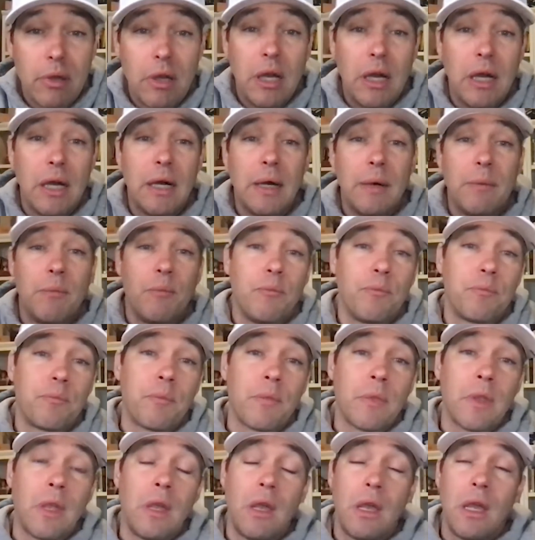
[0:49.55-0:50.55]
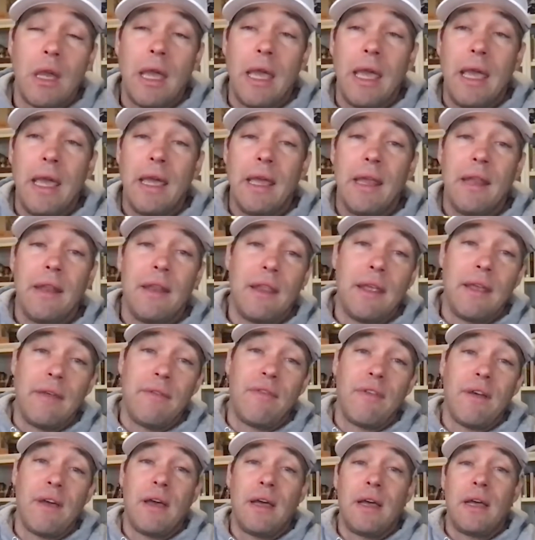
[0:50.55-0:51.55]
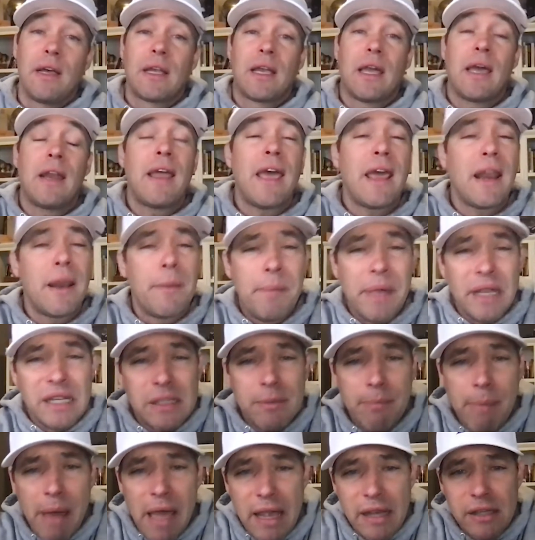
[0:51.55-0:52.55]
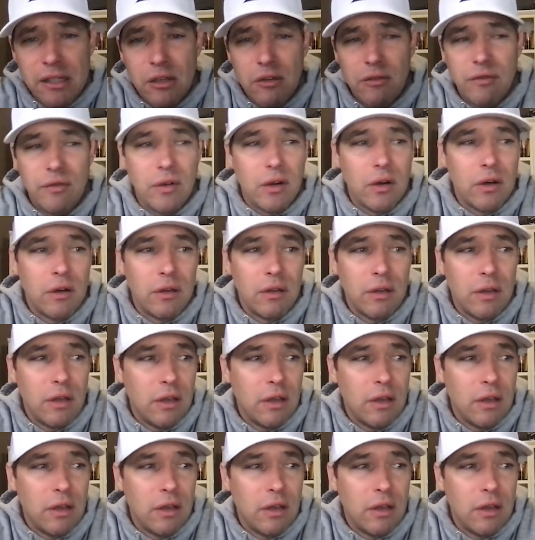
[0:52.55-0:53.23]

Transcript: and they've kind of had a mixed bag so far.